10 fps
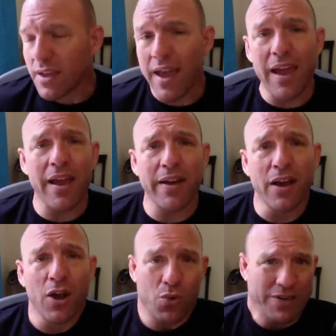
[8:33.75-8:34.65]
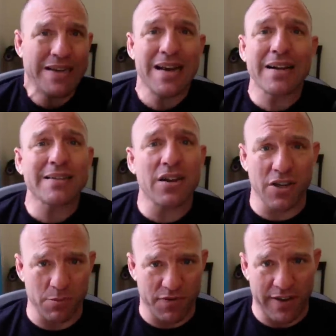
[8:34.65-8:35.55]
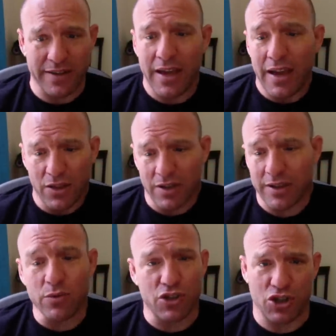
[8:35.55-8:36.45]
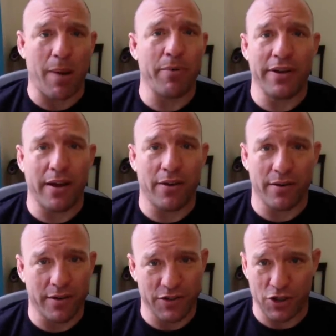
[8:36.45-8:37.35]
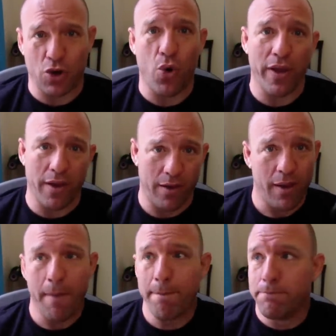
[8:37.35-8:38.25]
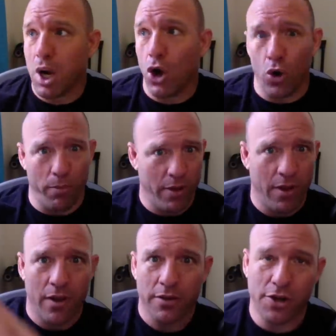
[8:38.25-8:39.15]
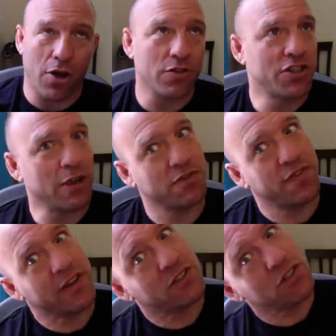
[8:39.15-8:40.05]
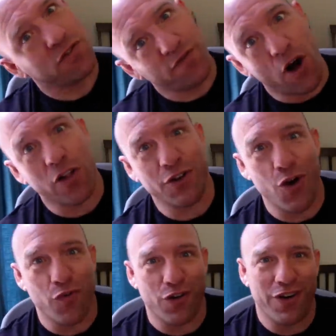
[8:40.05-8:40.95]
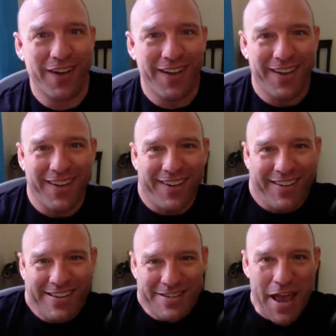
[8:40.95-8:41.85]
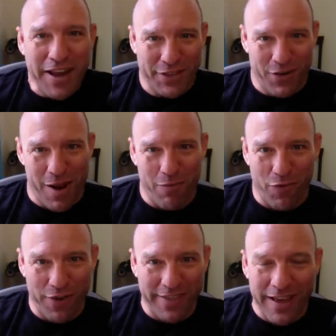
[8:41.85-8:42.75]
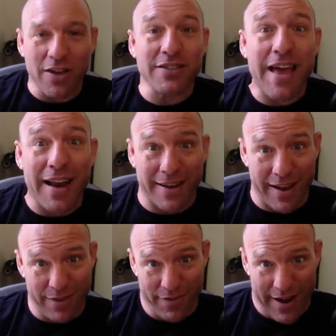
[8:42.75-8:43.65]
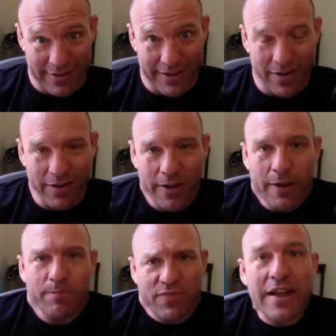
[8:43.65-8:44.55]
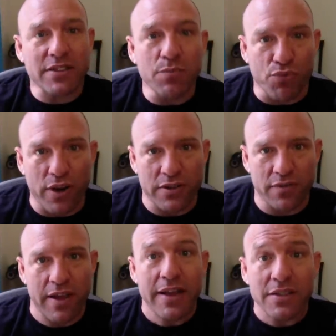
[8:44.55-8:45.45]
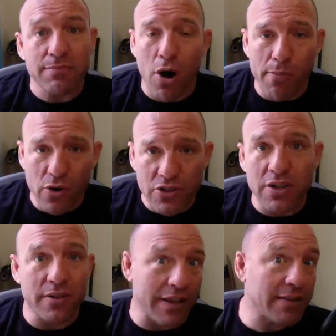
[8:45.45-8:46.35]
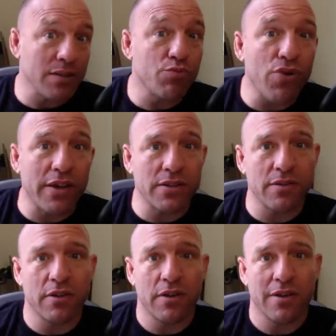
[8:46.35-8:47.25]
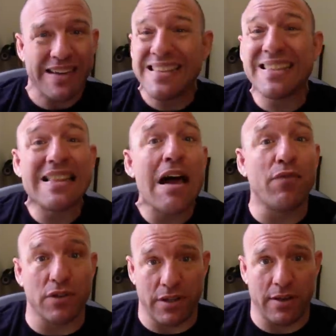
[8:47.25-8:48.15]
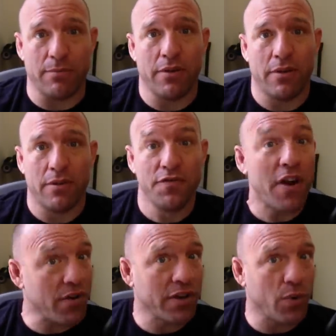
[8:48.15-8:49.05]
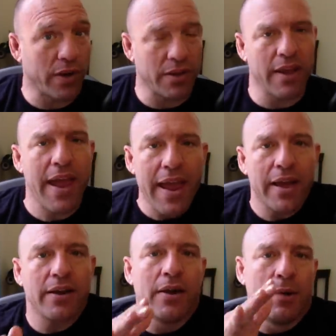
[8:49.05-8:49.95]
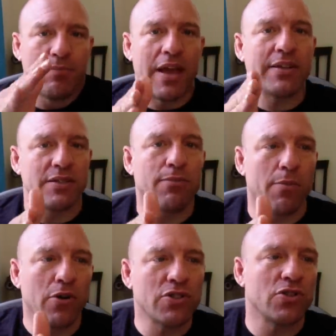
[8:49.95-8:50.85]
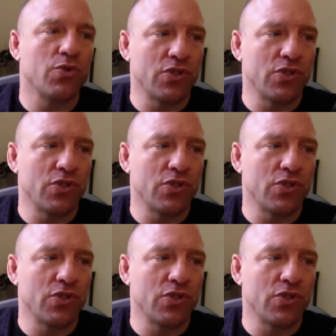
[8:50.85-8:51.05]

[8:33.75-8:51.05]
And when he knocked out James Vick, it looked like he was chopping down a sequoia. Boom. Tall James Vick just falling over. His head hit the ground before anything else. That kind of knockdown. That's impressive. Edson Barboza, that's impressive. He leveled him very quickly. And Edson Barboza, as we